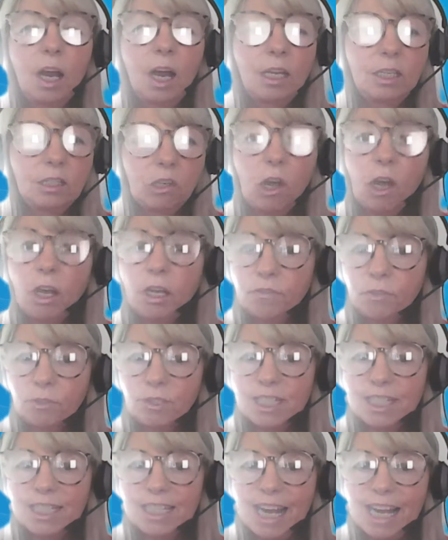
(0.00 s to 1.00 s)
live
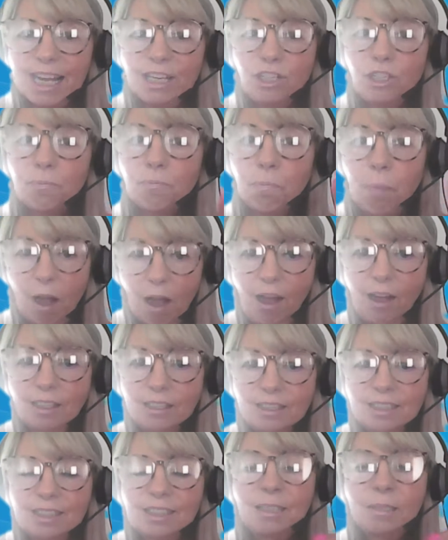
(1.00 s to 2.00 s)
on stage,
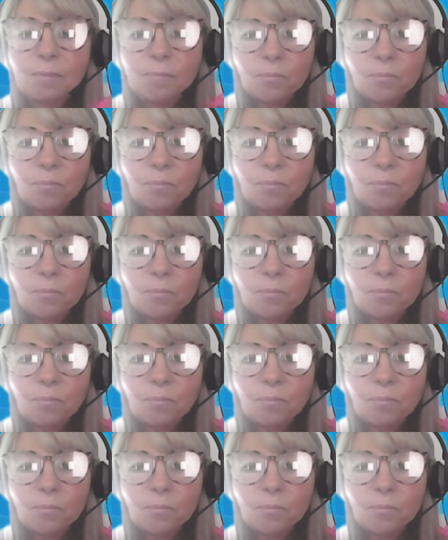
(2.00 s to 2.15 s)
but